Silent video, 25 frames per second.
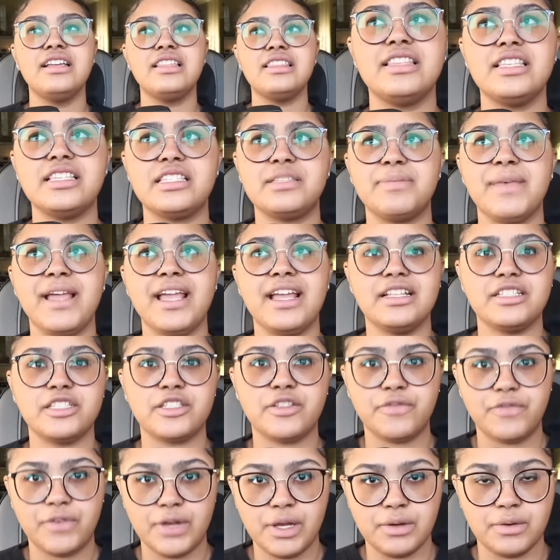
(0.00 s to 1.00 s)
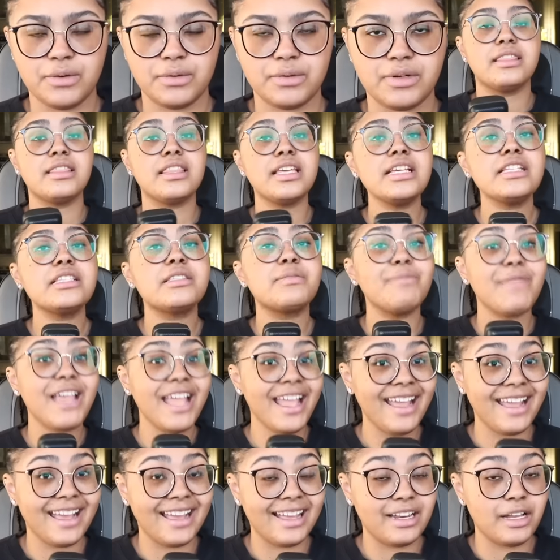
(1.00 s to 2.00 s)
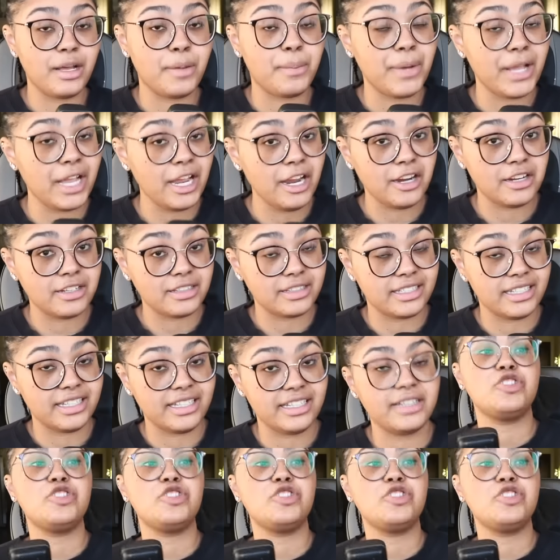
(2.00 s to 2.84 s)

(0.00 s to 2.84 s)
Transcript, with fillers: this man's phone. This man, apparently,